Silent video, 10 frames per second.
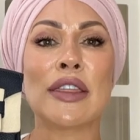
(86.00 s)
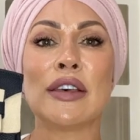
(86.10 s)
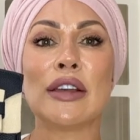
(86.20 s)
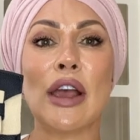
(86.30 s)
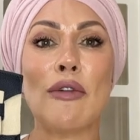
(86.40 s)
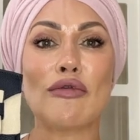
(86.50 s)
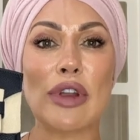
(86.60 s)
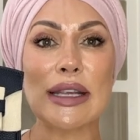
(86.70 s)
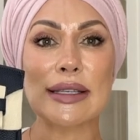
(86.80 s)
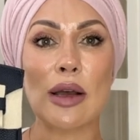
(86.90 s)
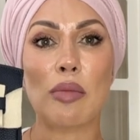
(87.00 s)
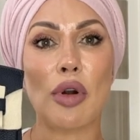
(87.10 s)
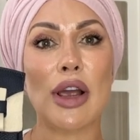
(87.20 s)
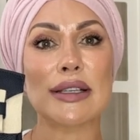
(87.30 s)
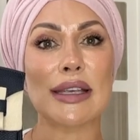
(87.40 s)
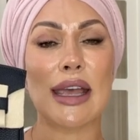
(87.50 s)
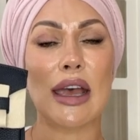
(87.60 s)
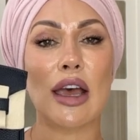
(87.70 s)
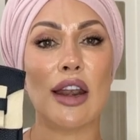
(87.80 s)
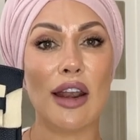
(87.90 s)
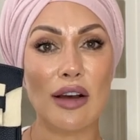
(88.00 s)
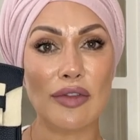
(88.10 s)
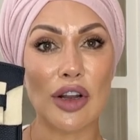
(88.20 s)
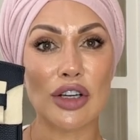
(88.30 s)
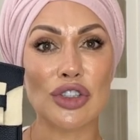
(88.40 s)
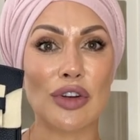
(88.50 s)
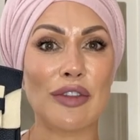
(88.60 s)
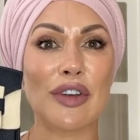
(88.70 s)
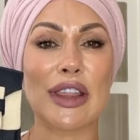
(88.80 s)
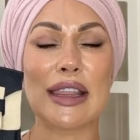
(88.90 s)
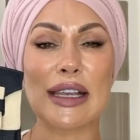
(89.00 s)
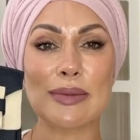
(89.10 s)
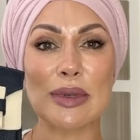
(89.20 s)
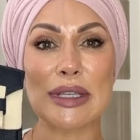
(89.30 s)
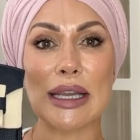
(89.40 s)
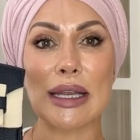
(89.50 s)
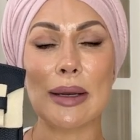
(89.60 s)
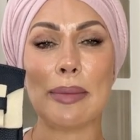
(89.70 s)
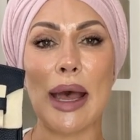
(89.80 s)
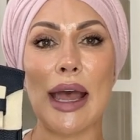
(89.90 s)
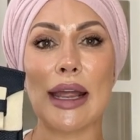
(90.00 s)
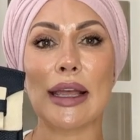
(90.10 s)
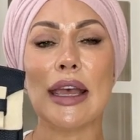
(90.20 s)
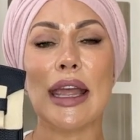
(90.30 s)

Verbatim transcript: The retail price here at Love Luxury for this particular bag,